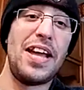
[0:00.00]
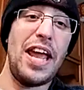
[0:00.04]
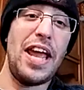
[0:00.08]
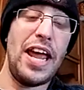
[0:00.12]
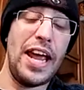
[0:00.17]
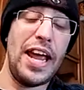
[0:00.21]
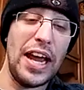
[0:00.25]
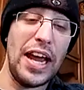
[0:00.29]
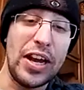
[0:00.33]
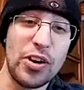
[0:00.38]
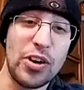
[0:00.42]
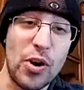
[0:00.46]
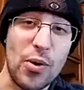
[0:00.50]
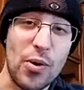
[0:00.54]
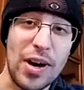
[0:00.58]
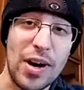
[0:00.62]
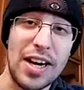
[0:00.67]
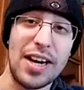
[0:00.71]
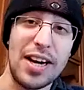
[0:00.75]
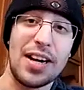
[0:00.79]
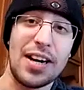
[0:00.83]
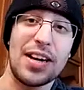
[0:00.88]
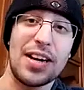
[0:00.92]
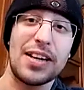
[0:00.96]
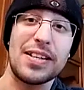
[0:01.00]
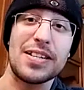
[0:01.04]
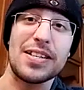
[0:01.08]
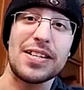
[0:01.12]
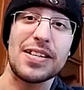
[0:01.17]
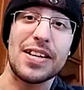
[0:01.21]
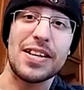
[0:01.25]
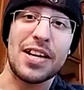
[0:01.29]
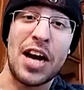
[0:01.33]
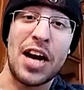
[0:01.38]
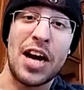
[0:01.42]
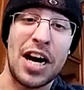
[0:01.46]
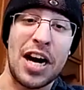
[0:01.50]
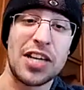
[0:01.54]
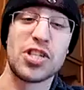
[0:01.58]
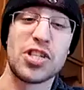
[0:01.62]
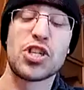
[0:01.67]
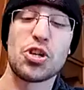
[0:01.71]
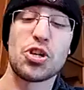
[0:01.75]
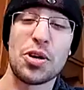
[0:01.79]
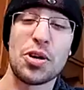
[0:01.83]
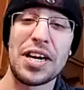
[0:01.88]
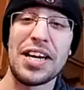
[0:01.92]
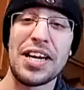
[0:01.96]
ignorant
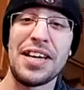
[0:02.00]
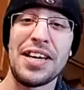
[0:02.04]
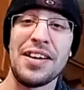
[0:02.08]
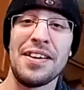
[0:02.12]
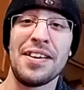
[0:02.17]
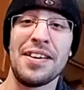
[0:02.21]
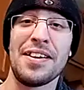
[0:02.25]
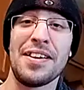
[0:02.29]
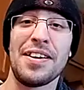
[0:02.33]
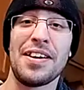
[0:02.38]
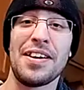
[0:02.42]
country